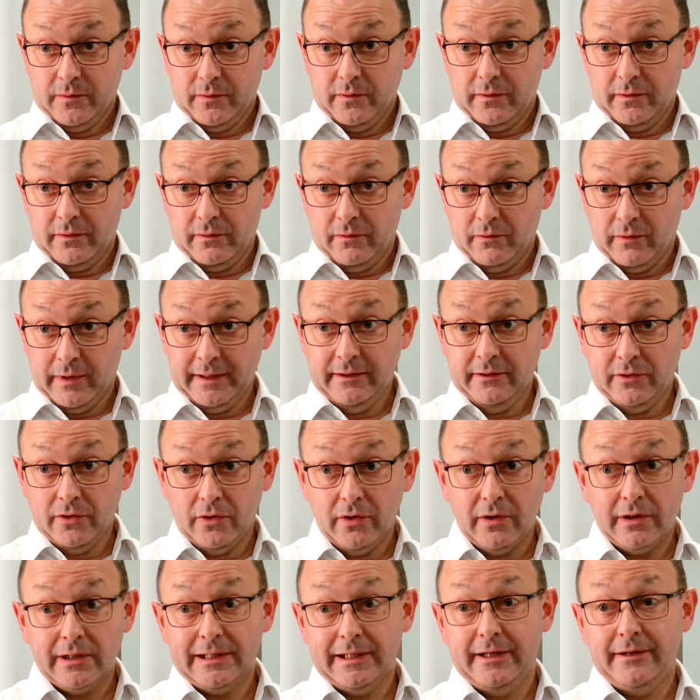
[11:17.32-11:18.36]
When door
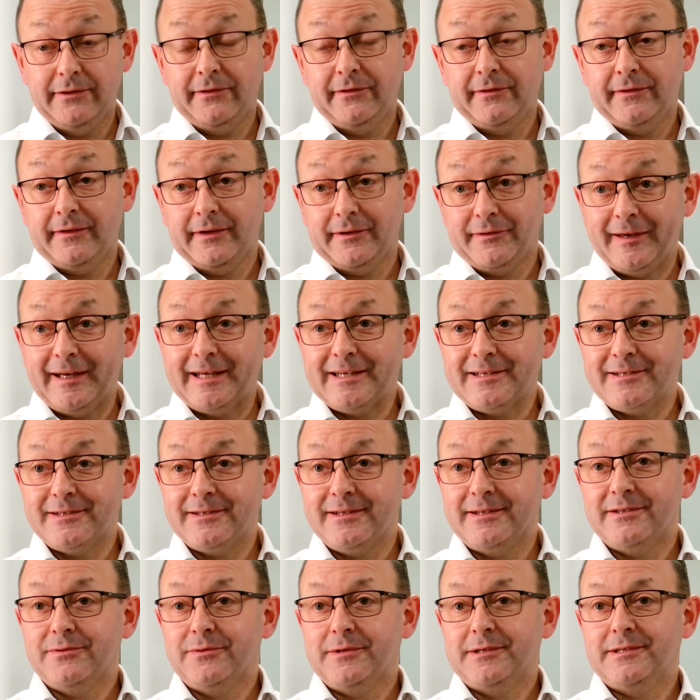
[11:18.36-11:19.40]
closers are tested
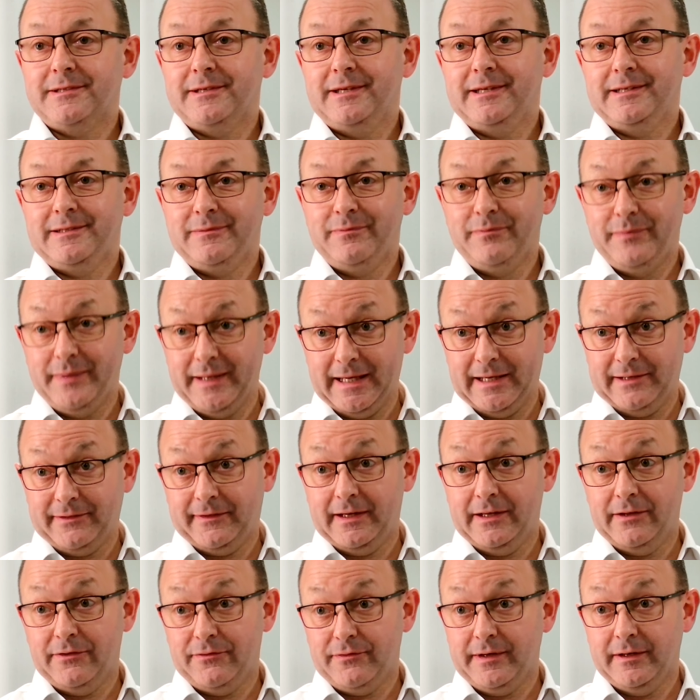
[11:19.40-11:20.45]
to assist BS
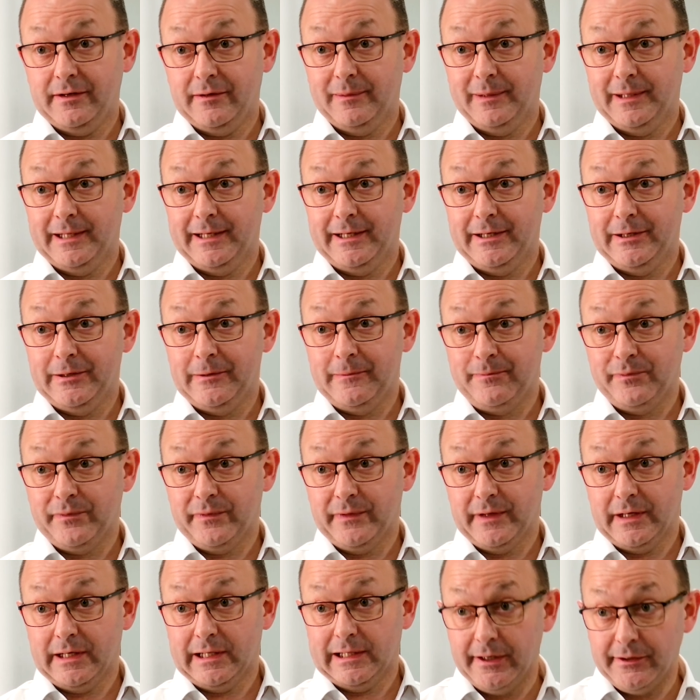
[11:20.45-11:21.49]
8300, the
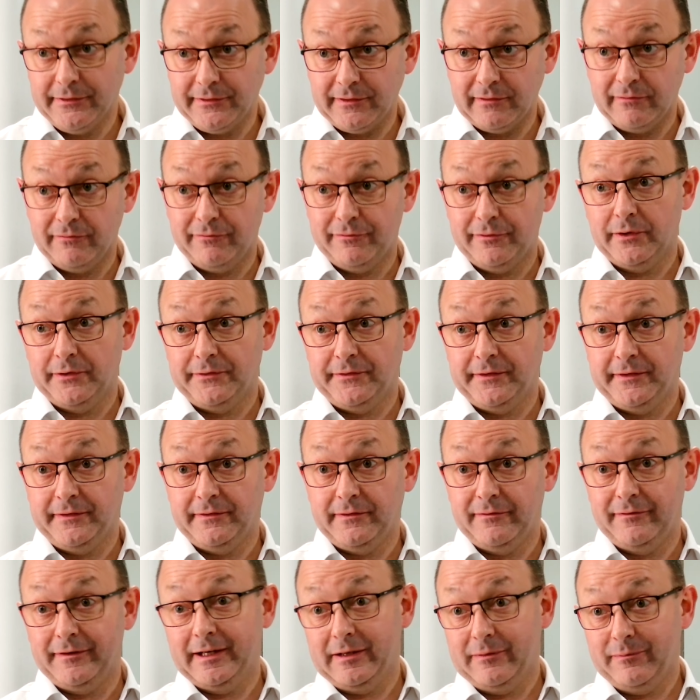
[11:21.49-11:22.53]
closing force is
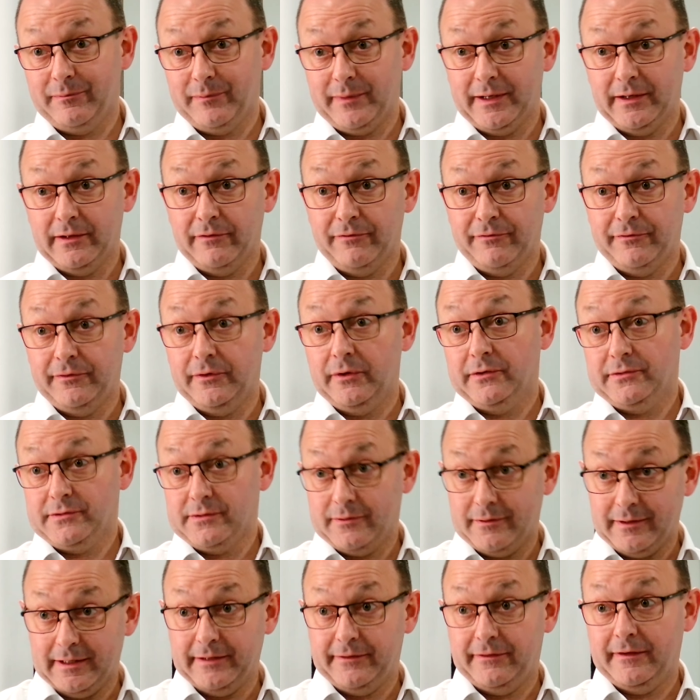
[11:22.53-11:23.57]
divided by the force
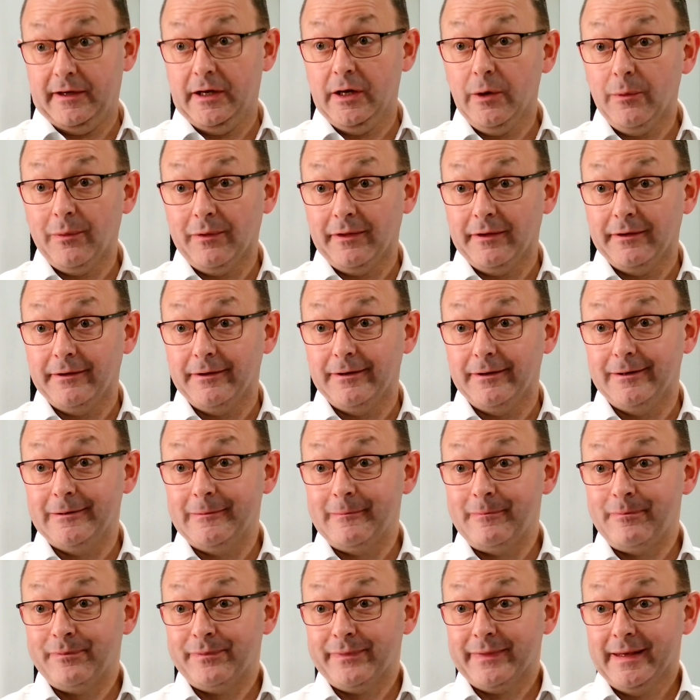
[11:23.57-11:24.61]
required to open the door,
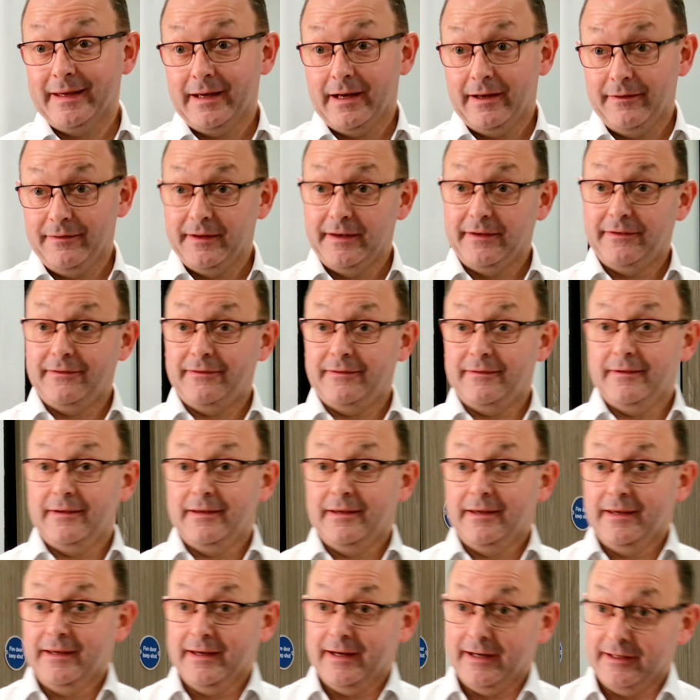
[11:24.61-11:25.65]
and this
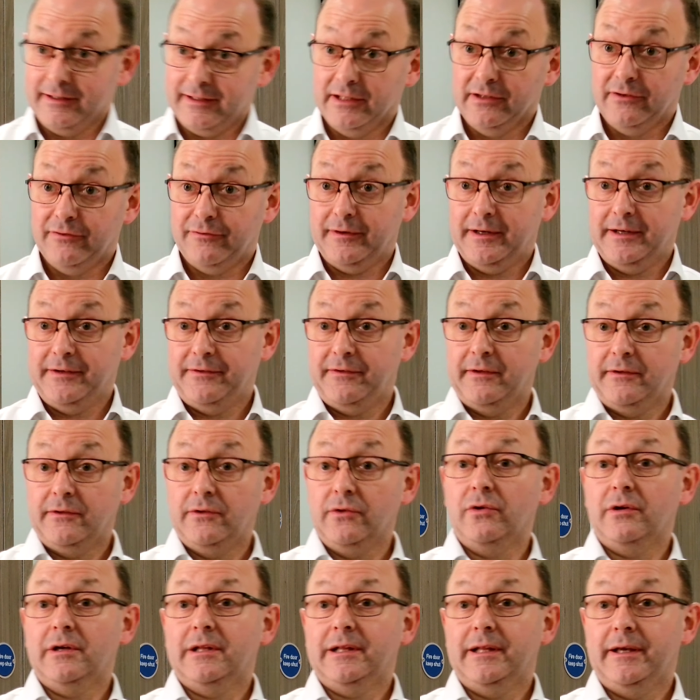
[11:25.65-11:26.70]
identifies the door
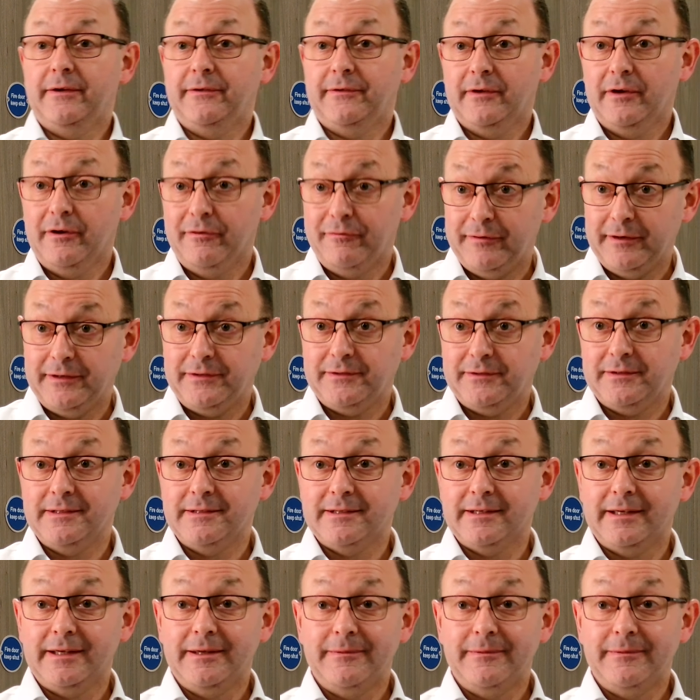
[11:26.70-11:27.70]
closer efficiency.